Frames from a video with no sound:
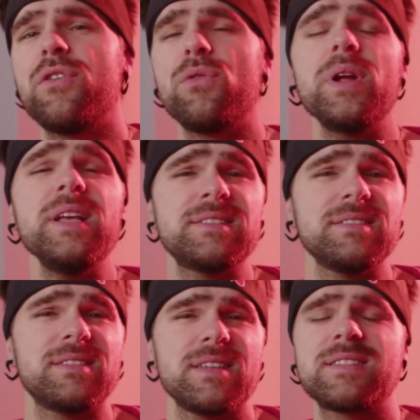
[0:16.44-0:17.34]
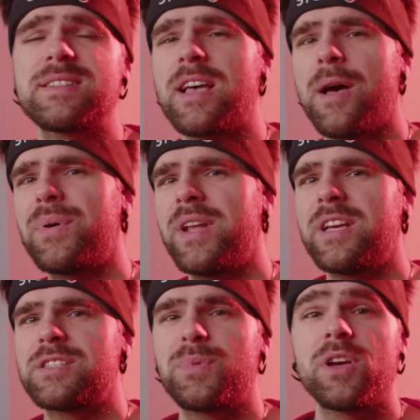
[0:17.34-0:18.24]
The reason this is
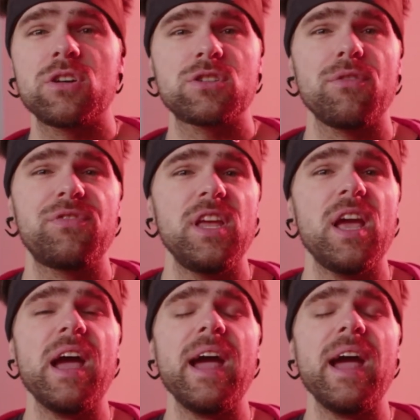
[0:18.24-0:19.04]
happening is because of the